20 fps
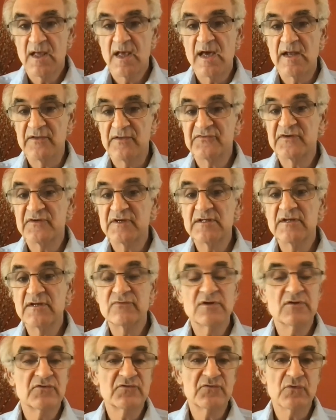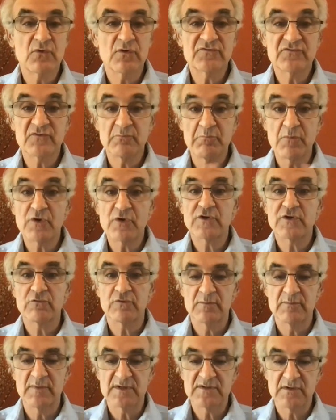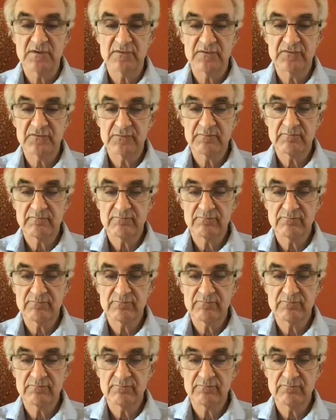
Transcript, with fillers: and a significant source of mercury emissions.